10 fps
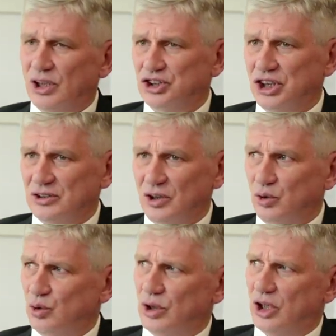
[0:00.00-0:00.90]

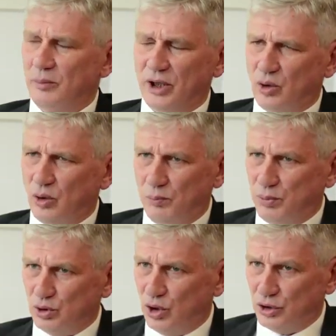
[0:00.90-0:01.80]
Alexanderplatz to
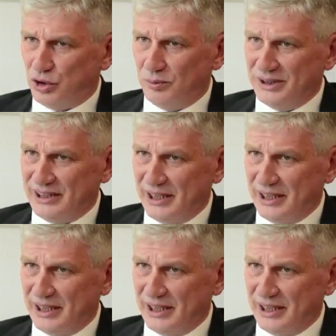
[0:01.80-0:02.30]
renovate